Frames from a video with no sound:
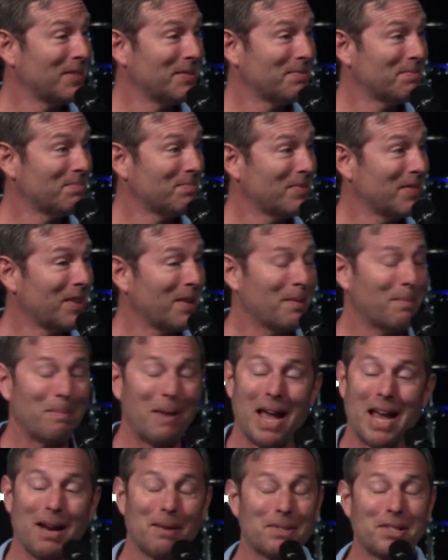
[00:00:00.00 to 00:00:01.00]

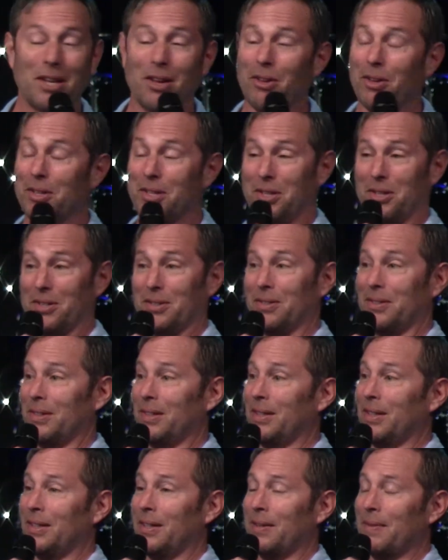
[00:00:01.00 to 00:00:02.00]
Man, I'm telling you,
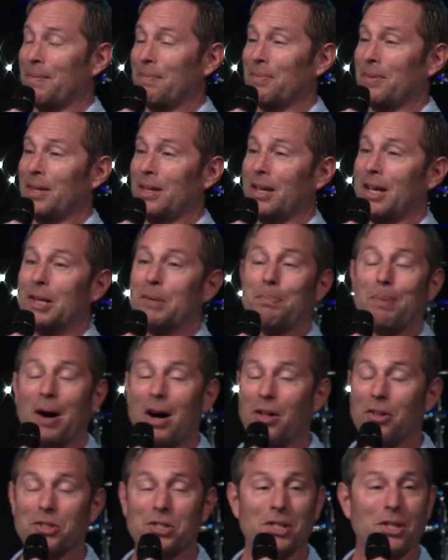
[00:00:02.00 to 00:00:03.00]
an
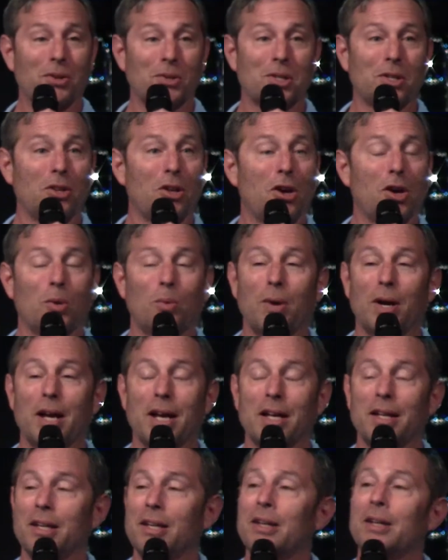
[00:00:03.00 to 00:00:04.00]
apology goes a long
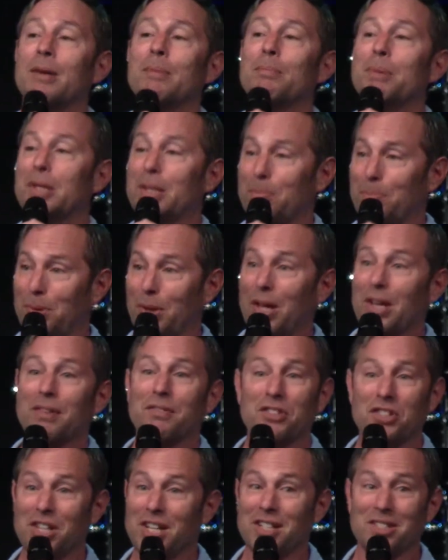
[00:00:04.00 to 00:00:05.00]
way, but the
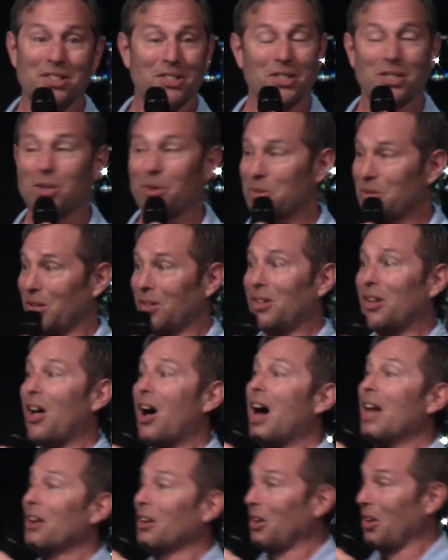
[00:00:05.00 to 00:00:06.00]
blood of Jesus goes a
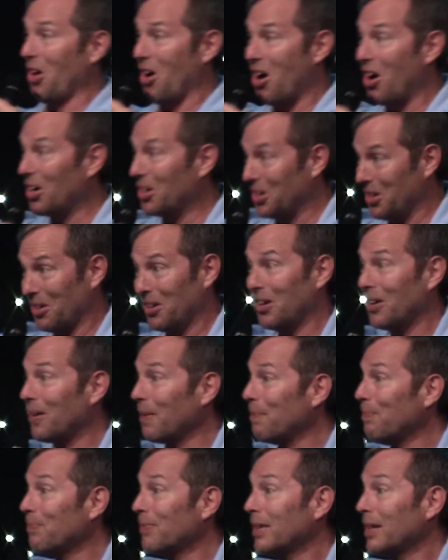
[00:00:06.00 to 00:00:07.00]
lot longer